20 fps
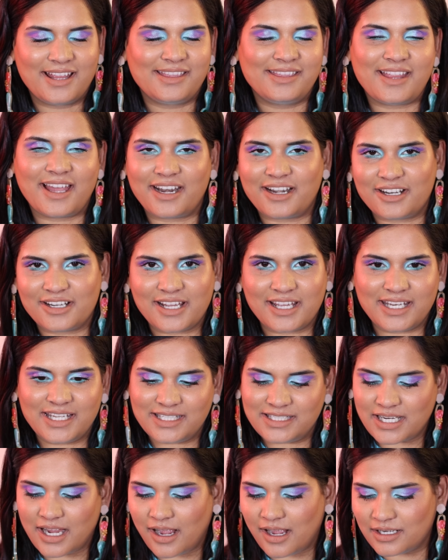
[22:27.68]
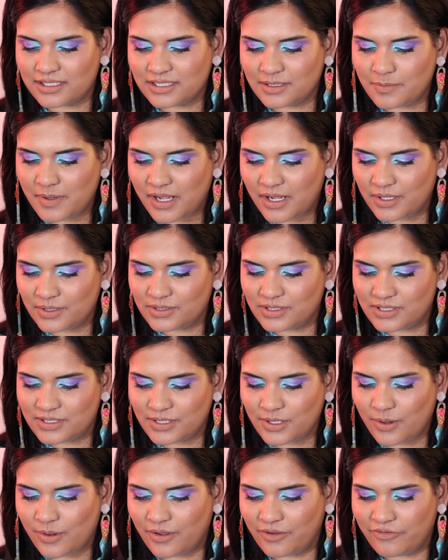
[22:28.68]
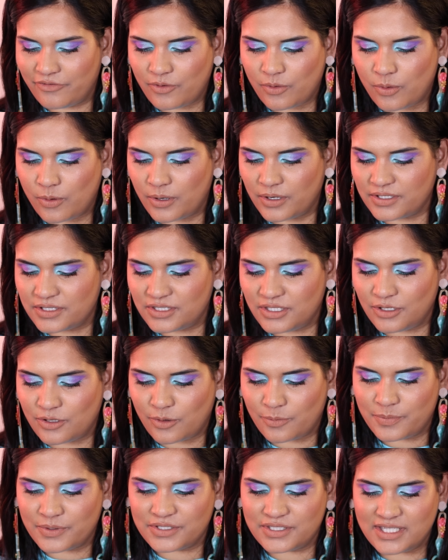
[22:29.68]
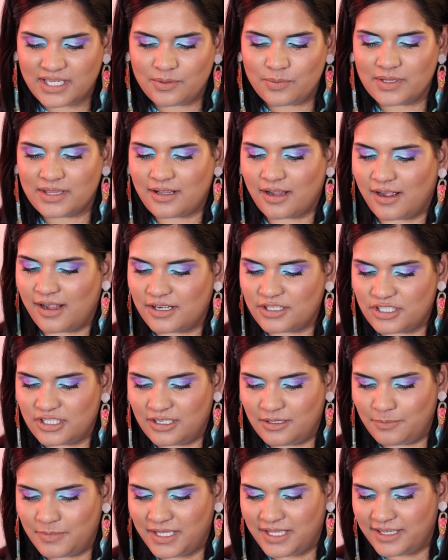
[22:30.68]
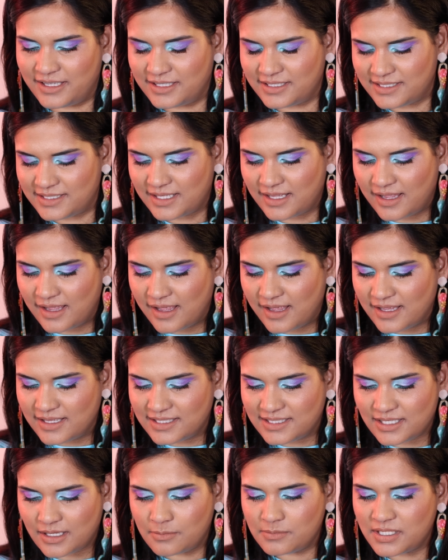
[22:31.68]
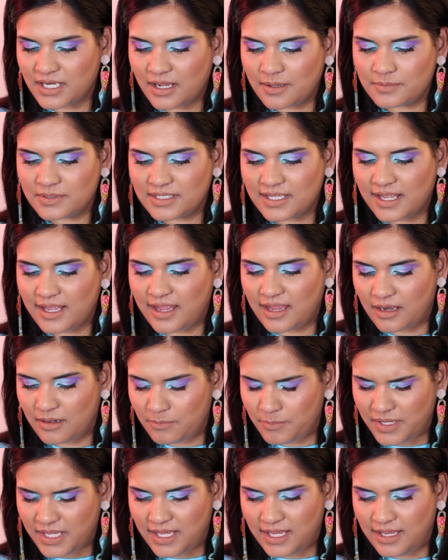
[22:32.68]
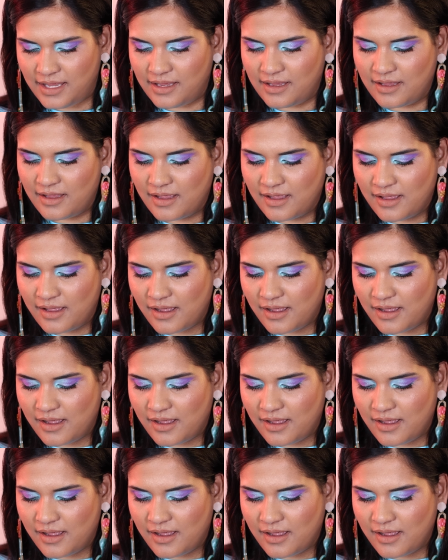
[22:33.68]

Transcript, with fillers: that are getting talked about. So of course, you know, proceed with caution because sometimes they can be